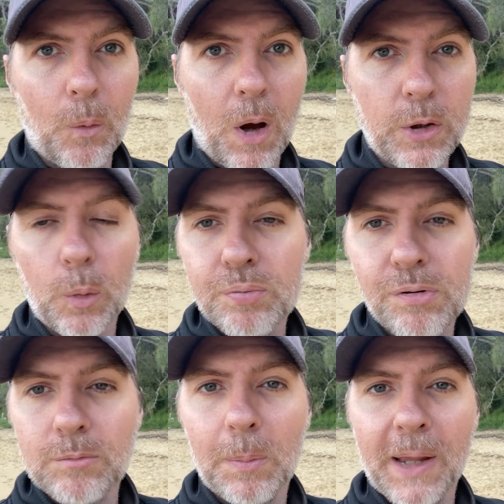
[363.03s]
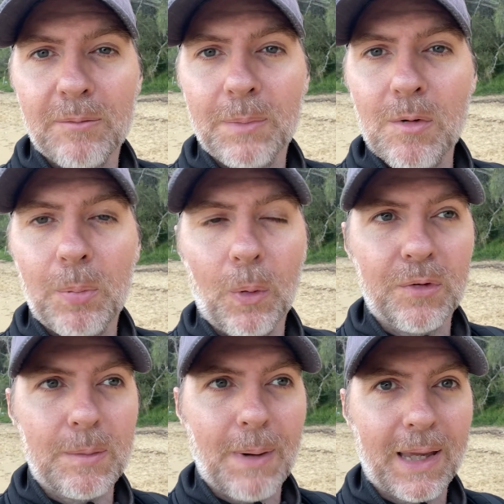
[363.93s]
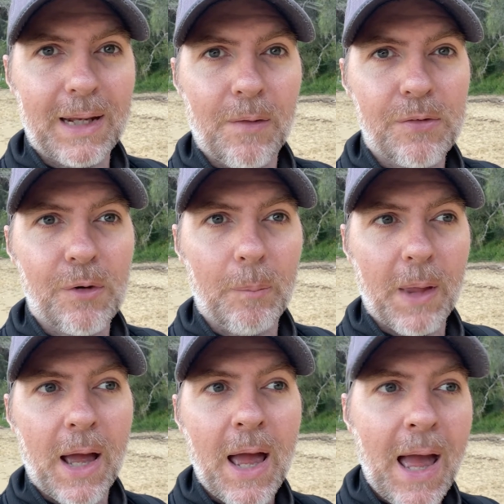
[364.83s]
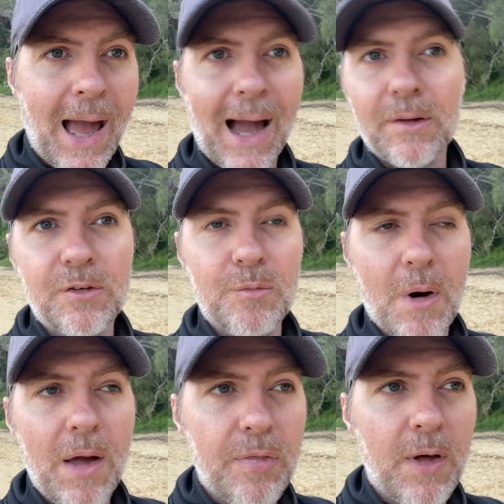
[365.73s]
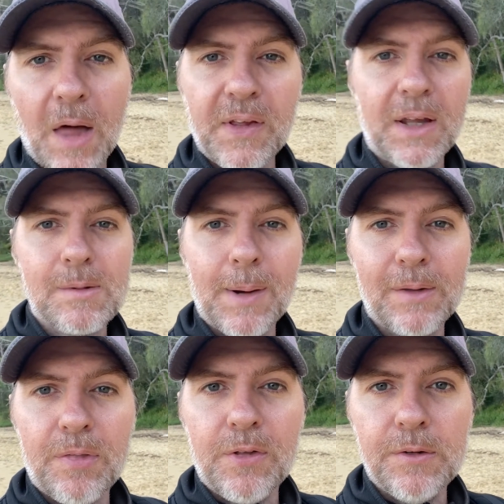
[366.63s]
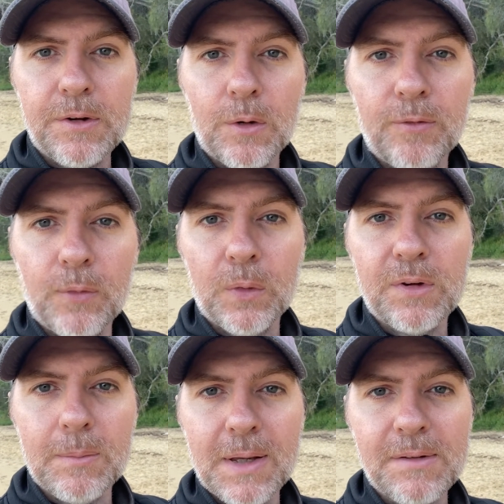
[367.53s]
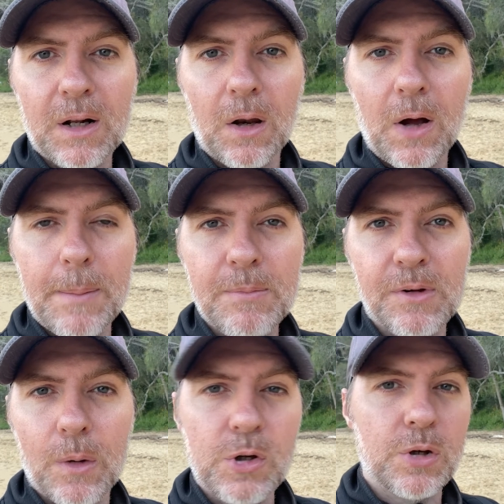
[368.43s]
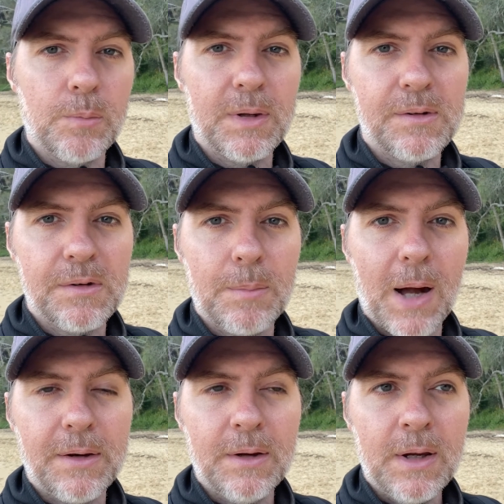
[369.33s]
You'll probably have me reporting back in at the top there, out of breath. I think it's about a 30 or 40 meter climb, so it shouldn't be too bad.